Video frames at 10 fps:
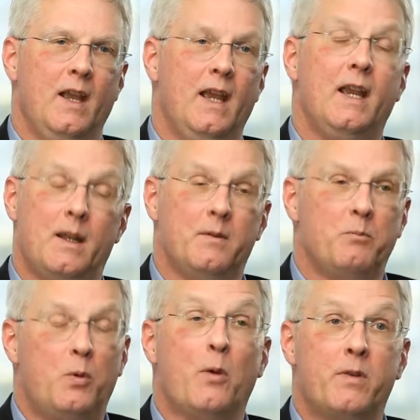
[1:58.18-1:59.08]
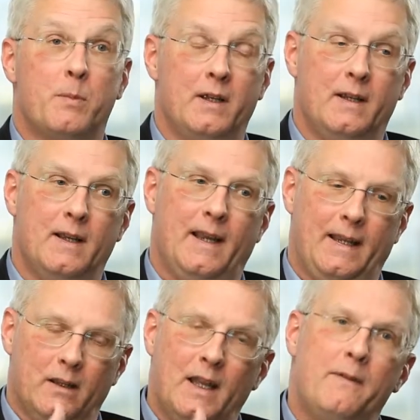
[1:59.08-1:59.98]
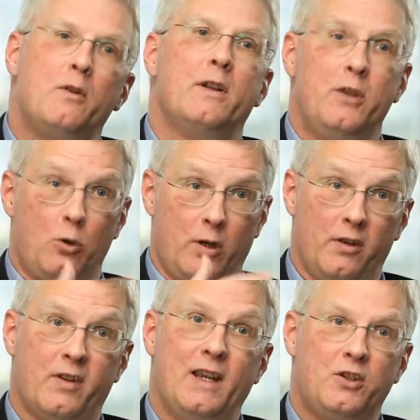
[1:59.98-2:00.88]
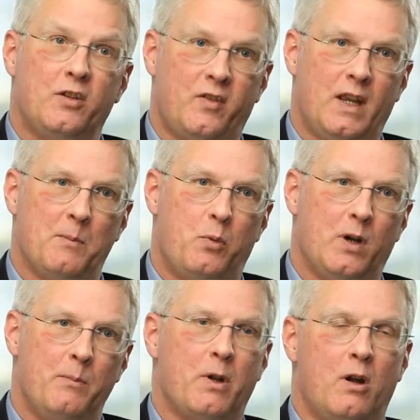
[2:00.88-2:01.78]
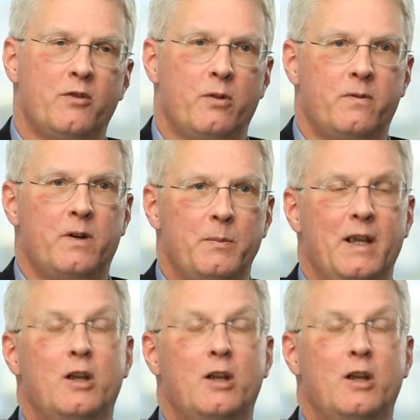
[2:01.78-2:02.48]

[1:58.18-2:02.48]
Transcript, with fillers: And both from a level in the organization standpoint, but also from a